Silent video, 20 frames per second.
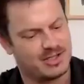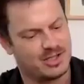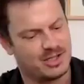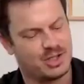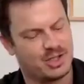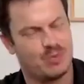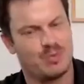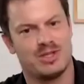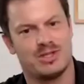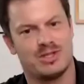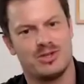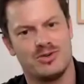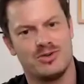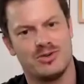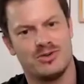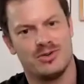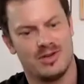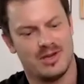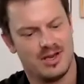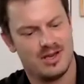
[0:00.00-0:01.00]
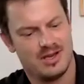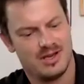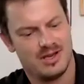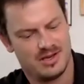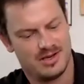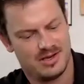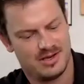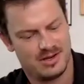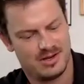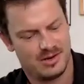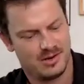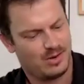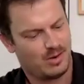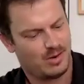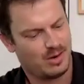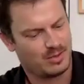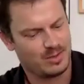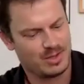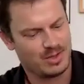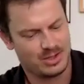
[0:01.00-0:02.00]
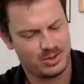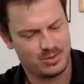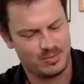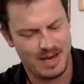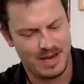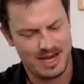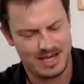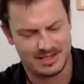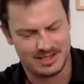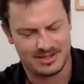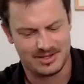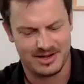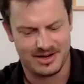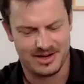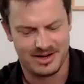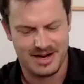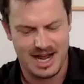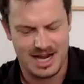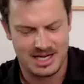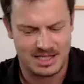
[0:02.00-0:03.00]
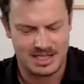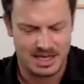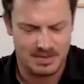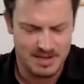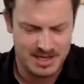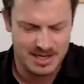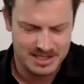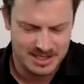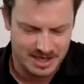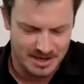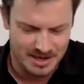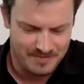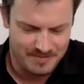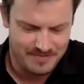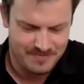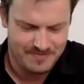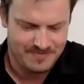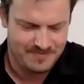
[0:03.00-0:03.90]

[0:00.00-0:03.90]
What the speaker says: So should we do what we do best on hashtag Beertime?